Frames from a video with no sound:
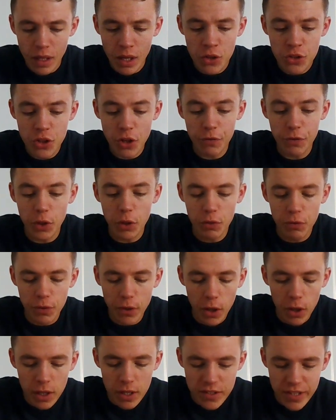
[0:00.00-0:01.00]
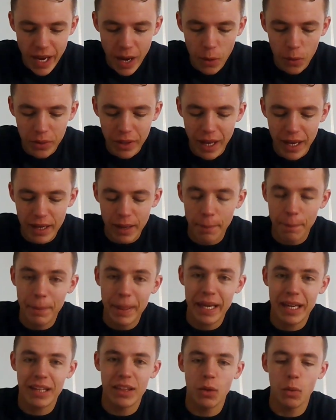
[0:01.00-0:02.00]
So if you folks out there can
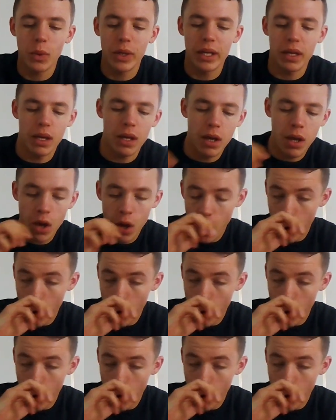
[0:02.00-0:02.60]
pick the winner